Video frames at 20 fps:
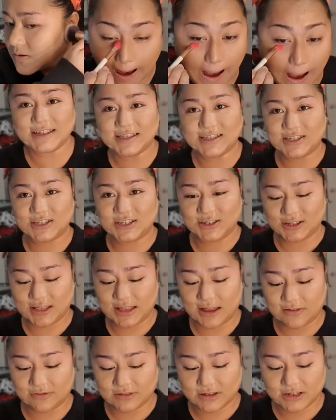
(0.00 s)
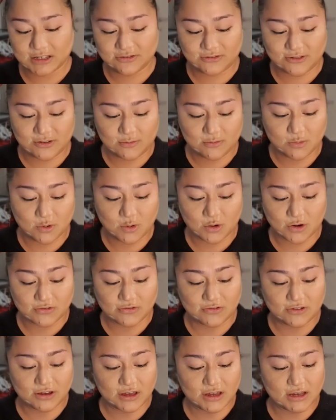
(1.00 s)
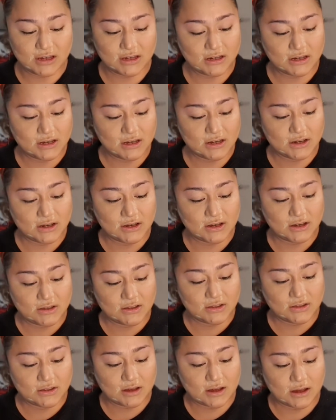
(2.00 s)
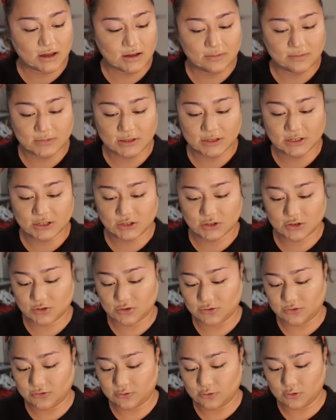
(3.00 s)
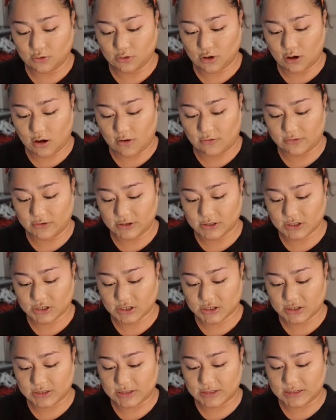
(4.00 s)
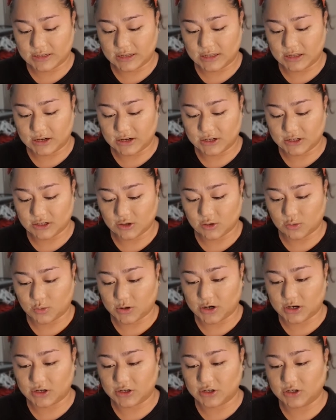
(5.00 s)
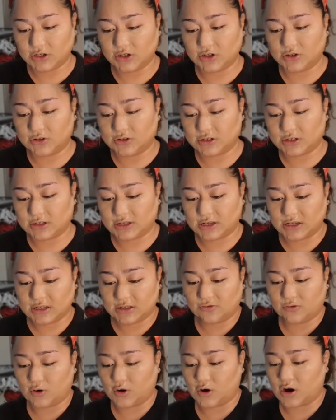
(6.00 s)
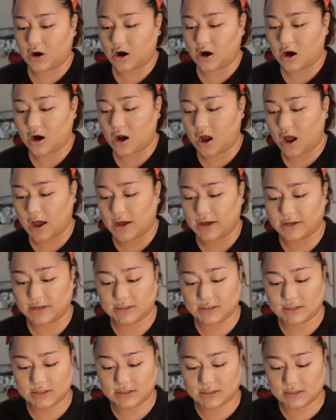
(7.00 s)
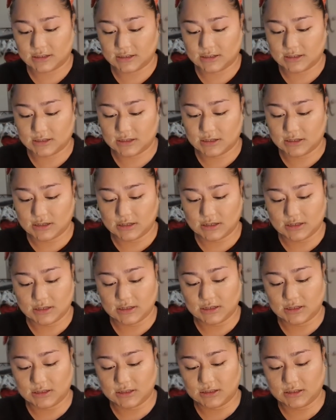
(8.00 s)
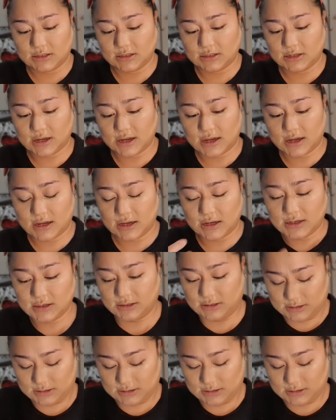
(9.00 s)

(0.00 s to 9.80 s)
These two lovelies from Morphe. These two full coverage concealer. So we're gonna use this for our eyes today.